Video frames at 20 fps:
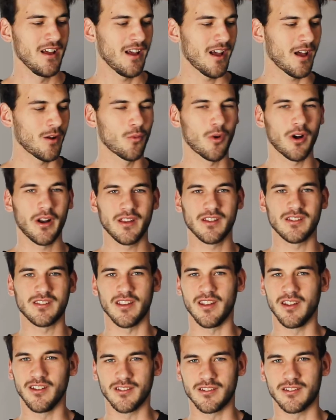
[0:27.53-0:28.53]
And what
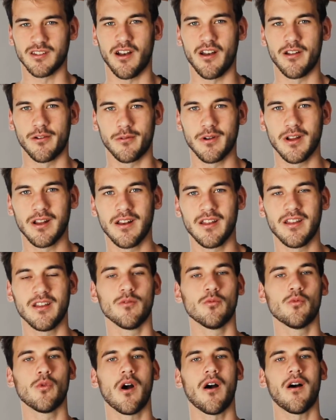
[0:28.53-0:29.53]
is inside
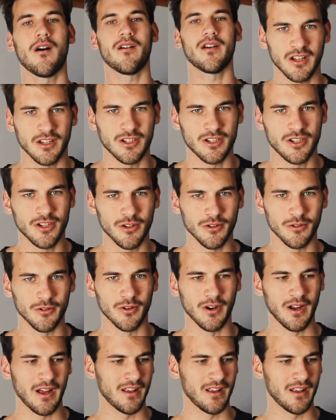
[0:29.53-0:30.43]
really? Well, it's you,